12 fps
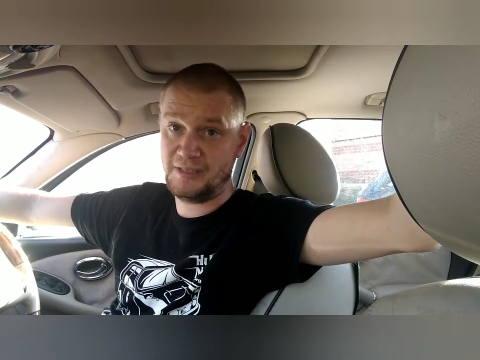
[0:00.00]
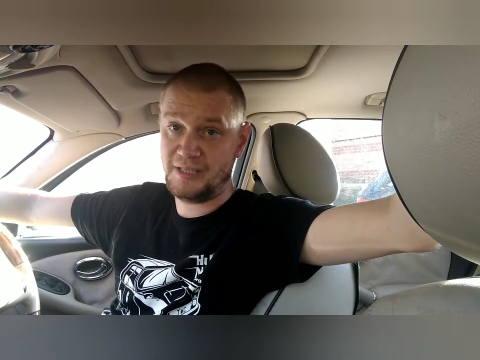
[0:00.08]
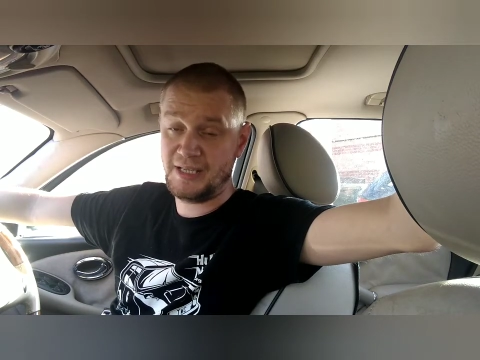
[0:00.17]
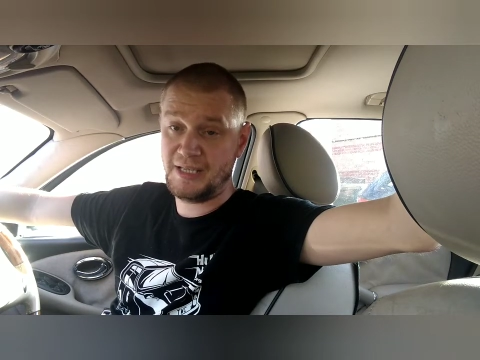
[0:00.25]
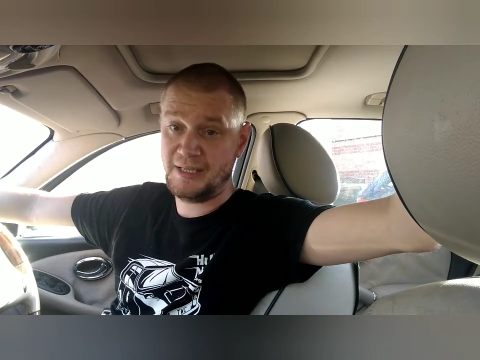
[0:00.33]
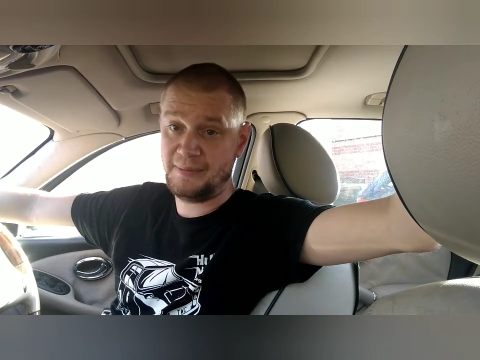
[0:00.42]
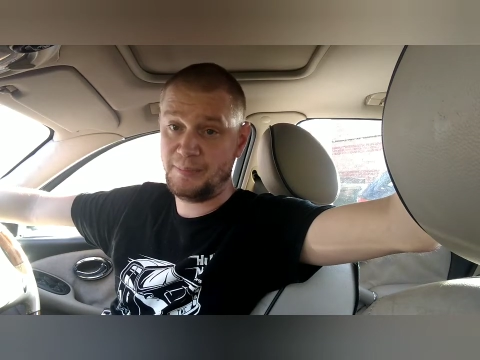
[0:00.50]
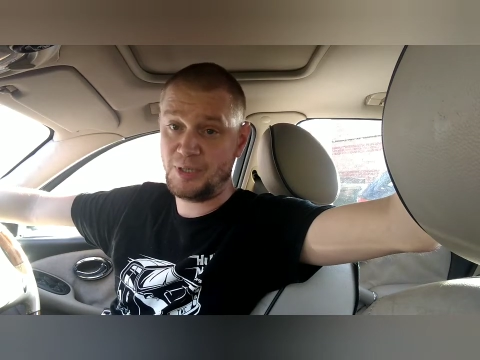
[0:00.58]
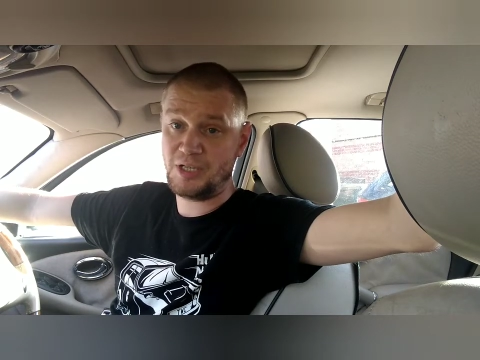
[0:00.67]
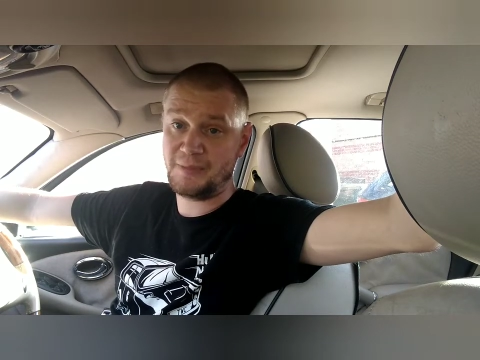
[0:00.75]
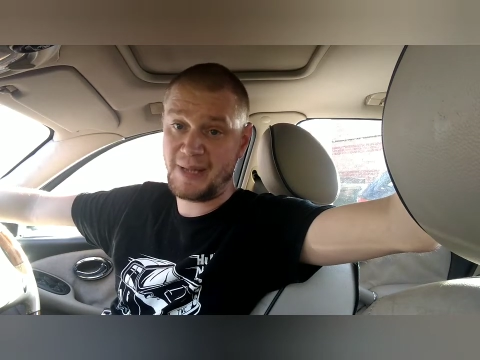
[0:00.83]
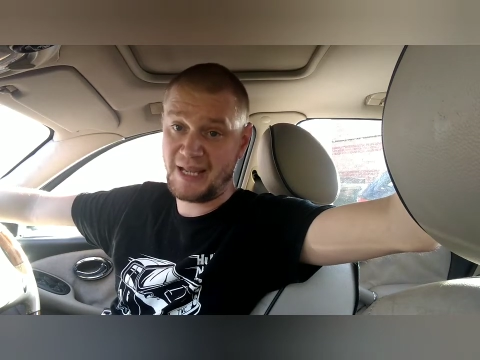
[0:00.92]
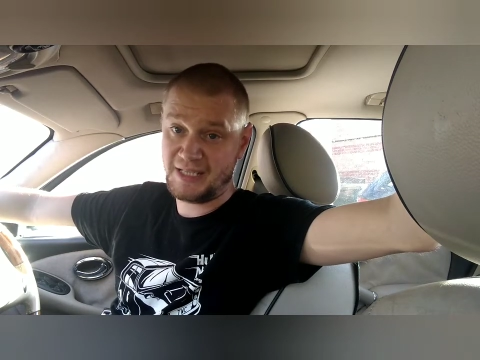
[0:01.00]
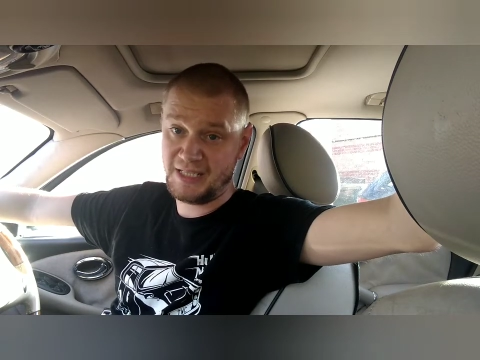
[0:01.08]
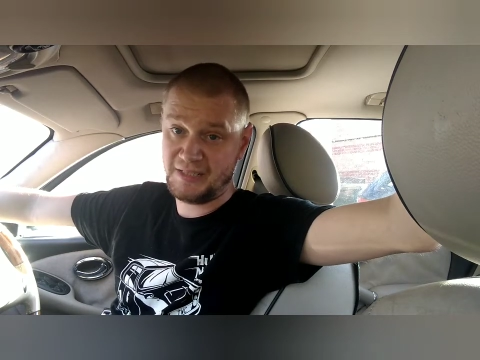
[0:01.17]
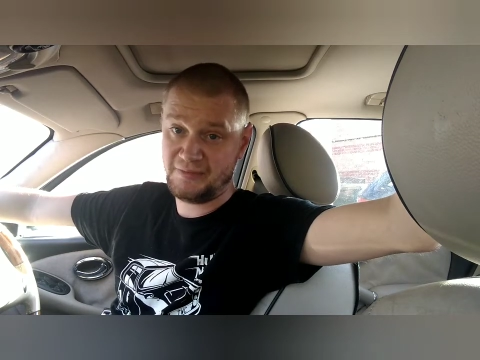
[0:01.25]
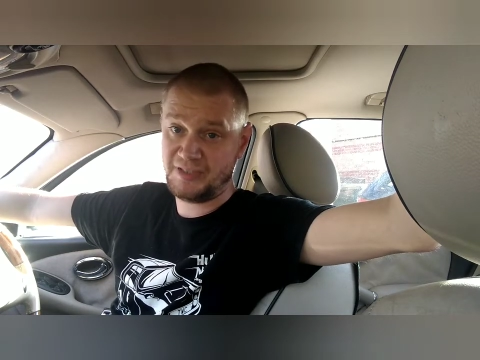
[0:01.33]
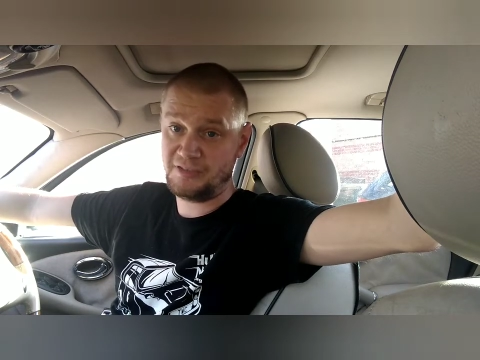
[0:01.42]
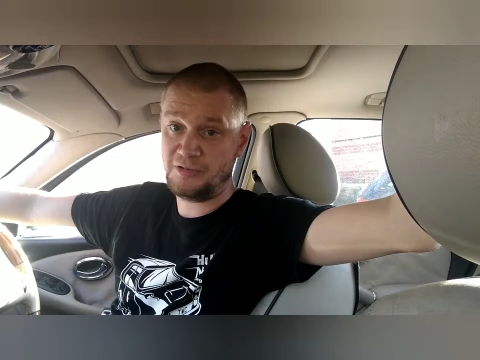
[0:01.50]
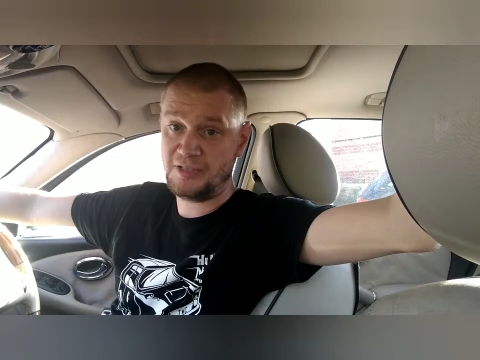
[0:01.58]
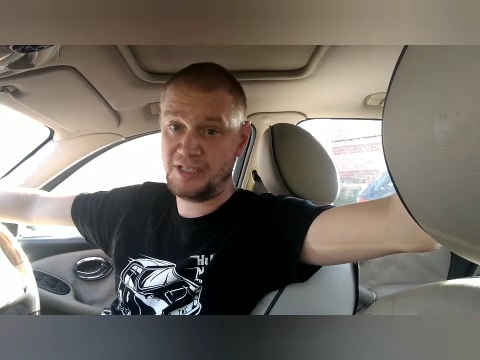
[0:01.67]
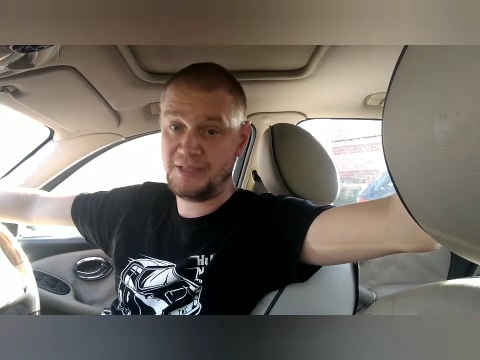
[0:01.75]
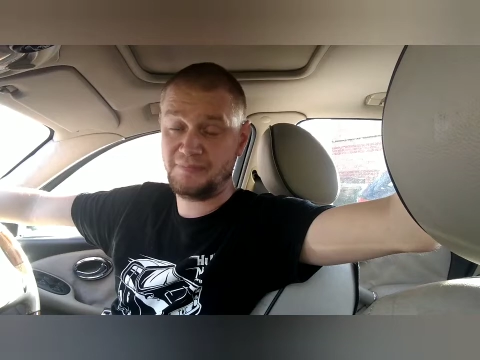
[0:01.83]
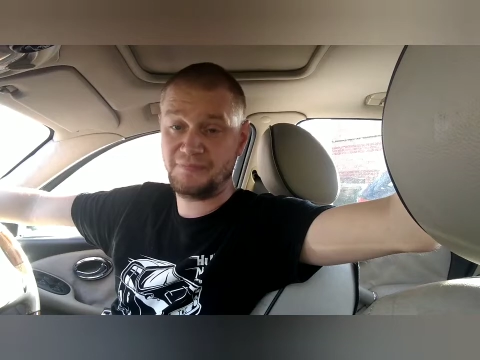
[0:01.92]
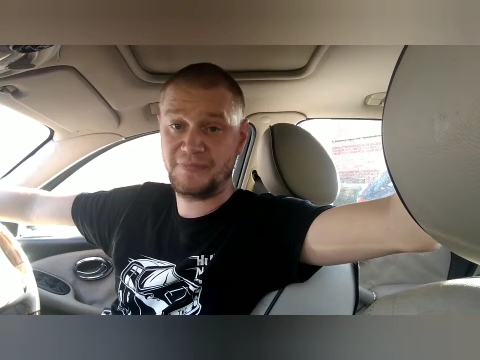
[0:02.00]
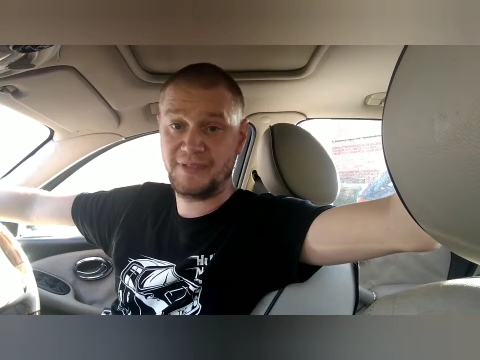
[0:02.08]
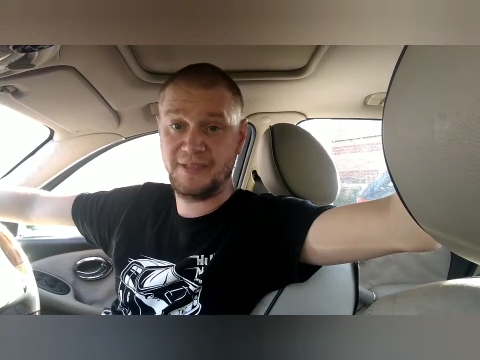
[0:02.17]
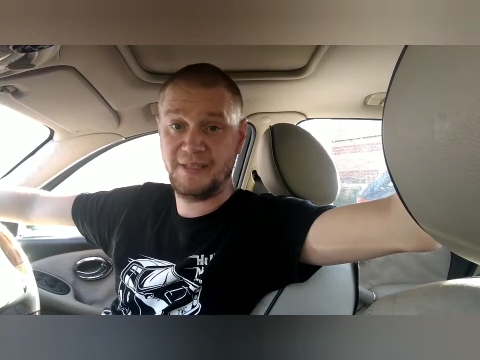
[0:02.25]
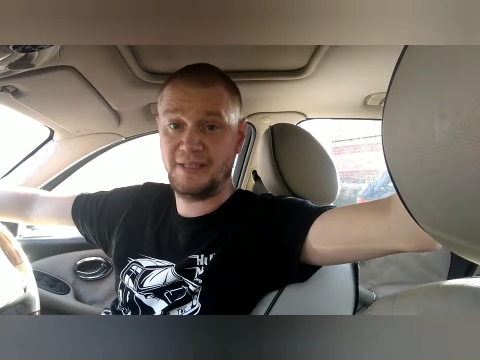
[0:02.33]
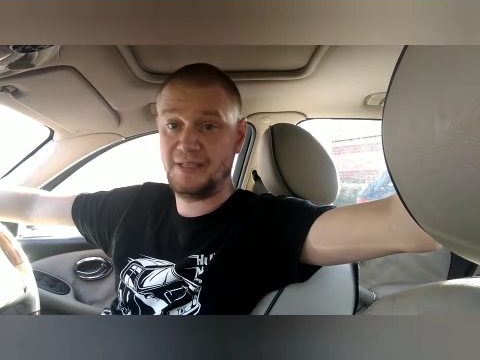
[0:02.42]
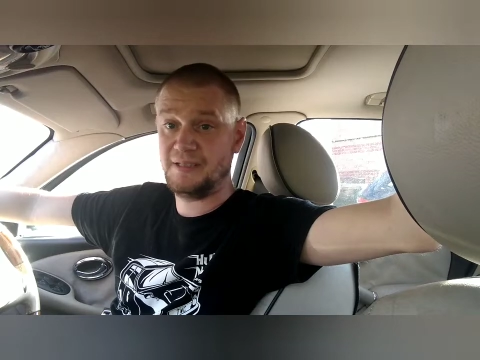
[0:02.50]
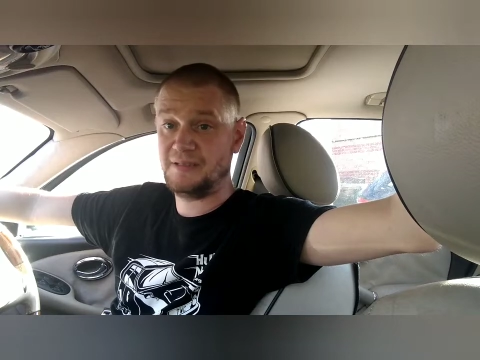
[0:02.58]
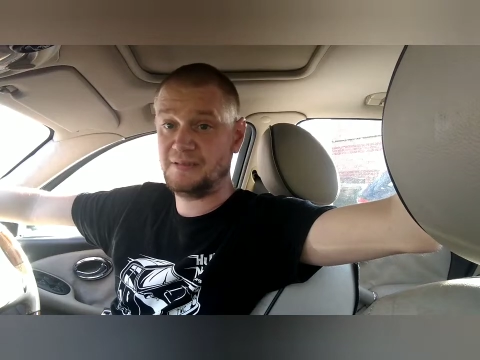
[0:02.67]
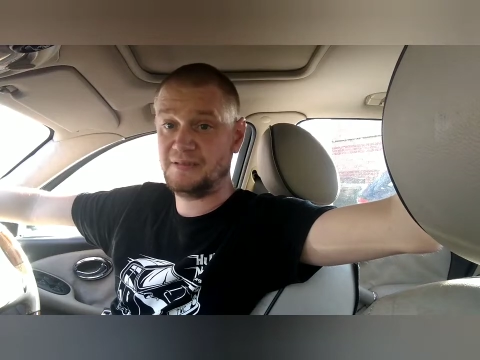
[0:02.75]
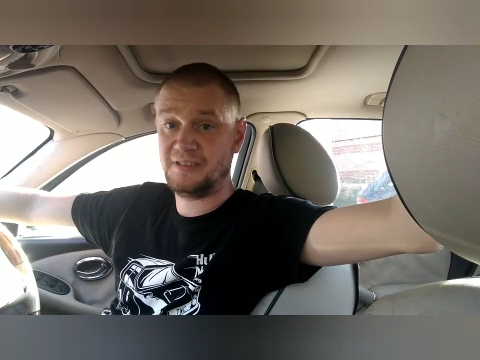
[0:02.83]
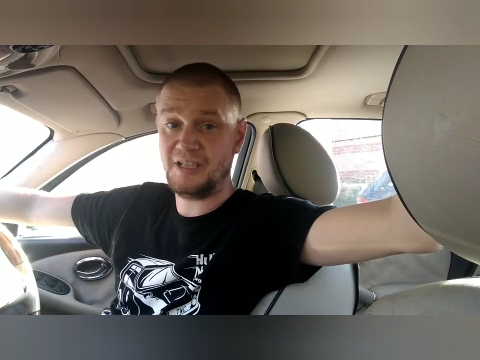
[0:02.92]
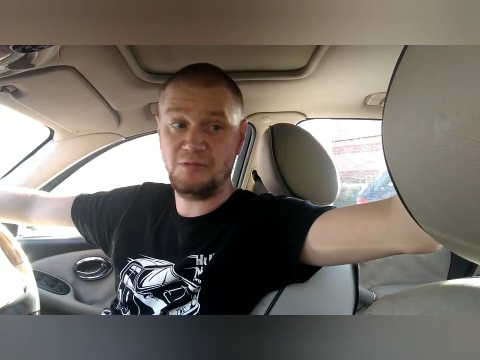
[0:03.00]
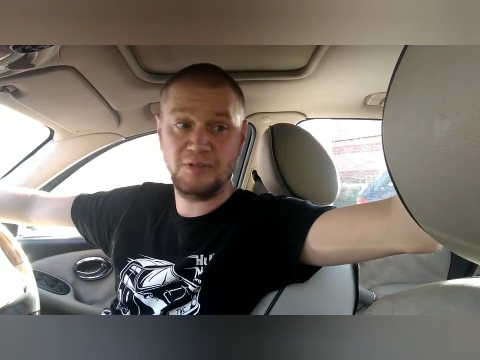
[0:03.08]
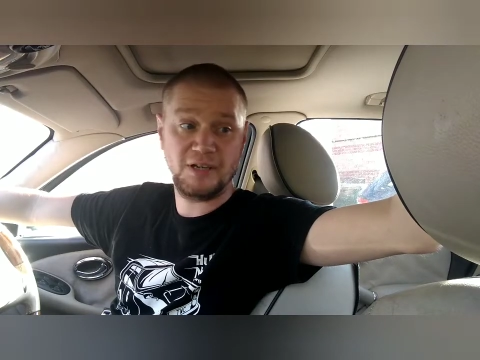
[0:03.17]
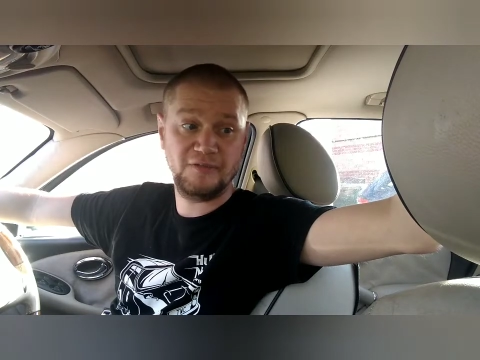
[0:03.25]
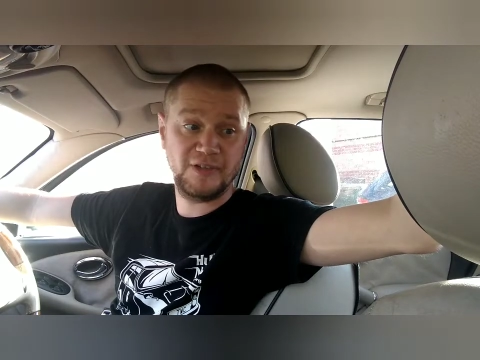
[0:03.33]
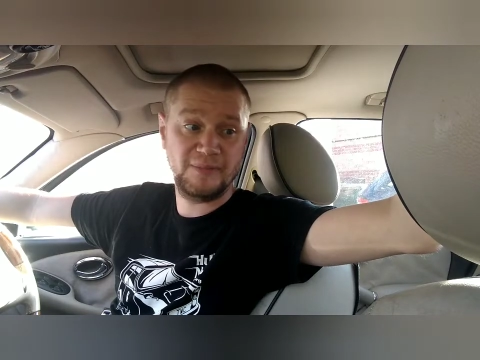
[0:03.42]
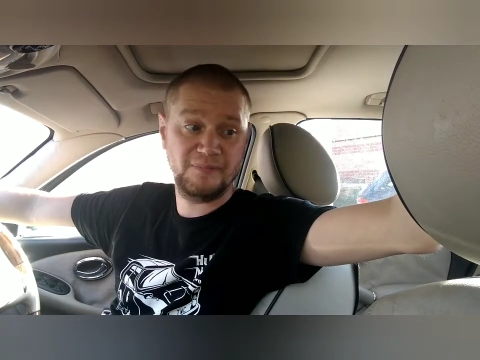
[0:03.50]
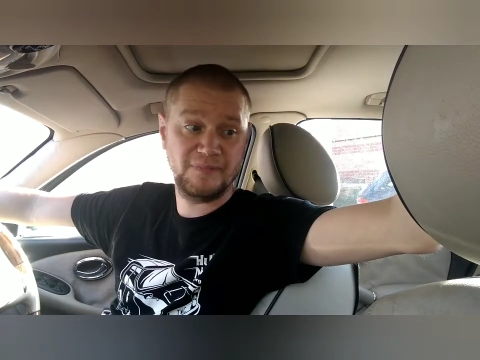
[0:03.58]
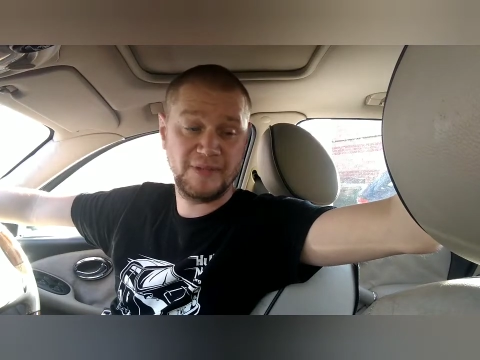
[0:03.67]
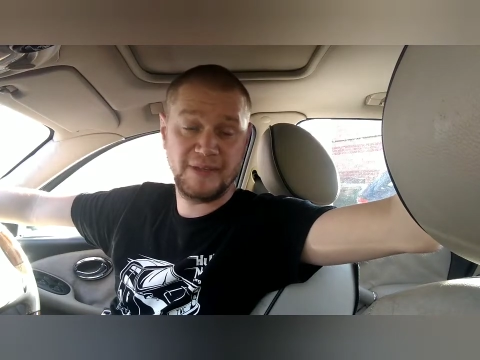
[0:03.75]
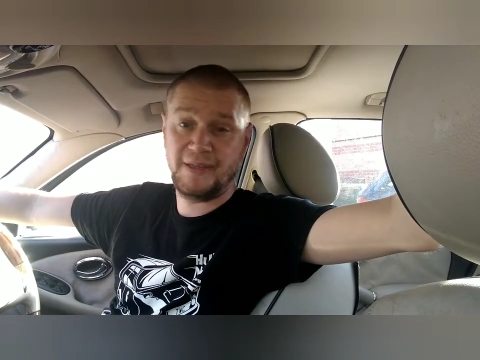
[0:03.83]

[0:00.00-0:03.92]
the plug back into the socket, still nothing.